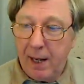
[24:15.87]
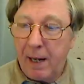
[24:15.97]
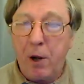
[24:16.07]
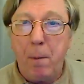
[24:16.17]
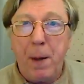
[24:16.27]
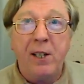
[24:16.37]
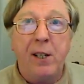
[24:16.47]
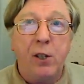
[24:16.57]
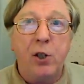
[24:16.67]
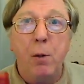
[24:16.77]
I got
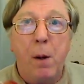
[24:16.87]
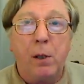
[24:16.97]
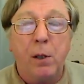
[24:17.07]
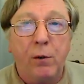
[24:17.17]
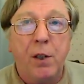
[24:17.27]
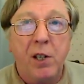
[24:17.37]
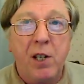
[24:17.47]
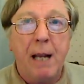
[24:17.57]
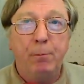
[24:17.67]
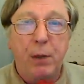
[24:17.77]
basically 2 bottles for the
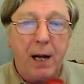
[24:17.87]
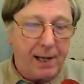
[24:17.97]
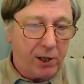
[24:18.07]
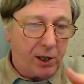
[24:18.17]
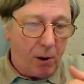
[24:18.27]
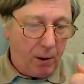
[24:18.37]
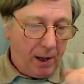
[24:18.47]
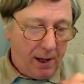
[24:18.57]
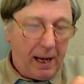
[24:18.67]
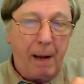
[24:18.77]
same price, so
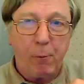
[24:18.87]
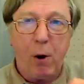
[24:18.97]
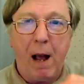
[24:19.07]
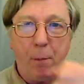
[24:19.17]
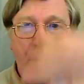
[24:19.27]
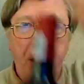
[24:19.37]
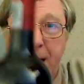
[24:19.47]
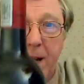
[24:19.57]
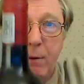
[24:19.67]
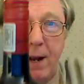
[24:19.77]
I'm quite happy with
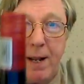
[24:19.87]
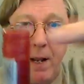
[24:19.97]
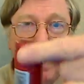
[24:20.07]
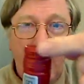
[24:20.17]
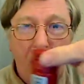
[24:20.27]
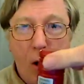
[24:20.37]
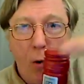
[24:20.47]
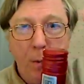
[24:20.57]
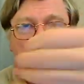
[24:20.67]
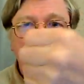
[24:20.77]
that. Right,
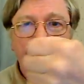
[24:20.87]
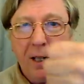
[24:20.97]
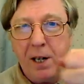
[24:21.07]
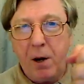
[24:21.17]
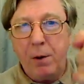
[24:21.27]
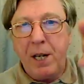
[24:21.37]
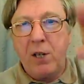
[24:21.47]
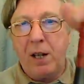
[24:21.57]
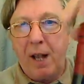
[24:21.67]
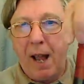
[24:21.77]
opening. You know,
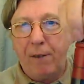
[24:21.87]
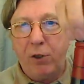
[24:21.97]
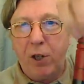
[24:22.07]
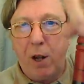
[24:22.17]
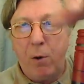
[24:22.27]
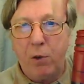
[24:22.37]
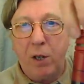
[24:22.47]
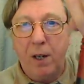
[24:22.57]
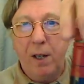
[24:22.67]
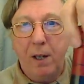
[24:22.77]
these are live
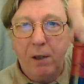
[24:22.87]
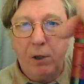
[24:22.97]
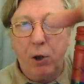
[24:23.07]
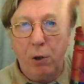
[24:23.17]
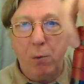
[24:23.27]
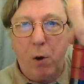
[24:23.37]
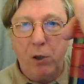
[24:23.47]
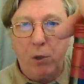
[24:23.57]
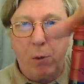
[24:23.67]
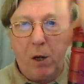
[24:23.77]
shows. Done
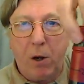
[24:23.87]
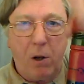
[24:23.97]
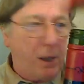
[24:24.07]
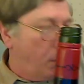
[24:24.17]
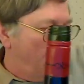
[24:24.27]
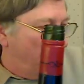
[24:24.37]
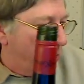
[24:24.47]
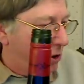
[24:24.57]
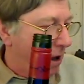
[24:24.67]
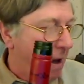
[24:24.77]
once, recorded
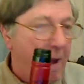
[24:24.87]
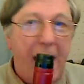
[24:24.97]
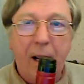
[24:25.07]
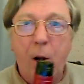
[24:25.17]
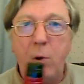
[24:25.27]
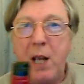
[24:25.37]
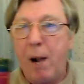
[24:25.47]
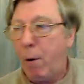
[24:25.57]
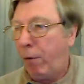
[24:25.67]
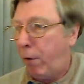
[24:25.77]
once, goes
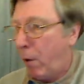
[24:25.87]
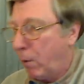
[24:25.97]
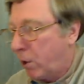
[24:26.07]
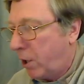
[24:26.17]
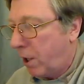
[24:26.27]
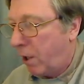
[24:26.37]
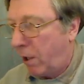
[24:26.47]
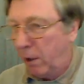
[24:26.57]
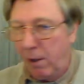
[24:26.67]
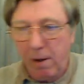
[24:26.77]
out, faults and
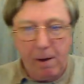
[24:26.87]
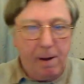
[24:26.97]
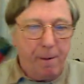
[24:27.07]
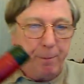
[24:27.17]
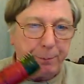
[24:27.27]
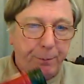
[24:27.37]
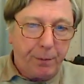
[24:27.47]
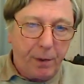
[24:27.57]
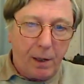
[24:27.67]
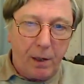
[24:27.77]
all.
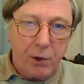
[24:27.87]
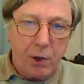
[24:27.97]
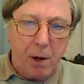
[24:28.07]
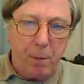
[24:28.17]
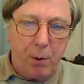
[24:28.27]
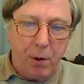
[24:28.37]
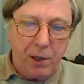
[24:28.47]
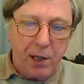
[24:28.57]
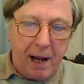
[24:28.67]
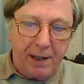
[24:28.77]
So I'm
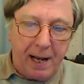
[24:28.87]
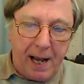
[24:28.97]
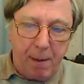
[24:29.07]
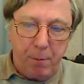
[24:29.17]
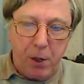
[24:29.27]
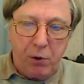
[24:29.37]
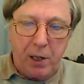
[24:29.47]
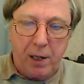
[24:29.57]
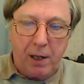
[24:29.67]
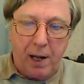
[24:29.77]
pouring it out. Now I am
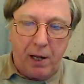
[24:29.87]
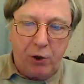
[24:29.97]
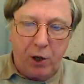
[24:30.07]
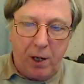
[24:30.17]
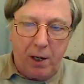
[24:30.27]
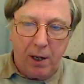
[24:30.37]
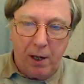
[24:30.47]
using a larger